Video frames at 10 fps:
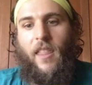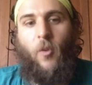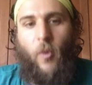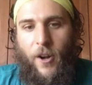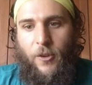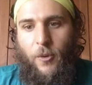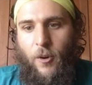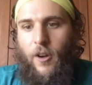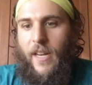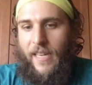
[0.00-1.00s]
where you
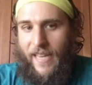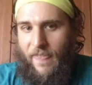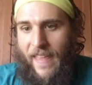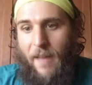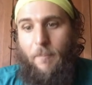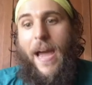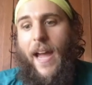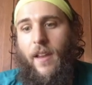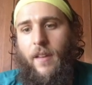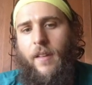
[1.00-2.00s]
were and get that
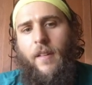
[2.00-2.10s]
back.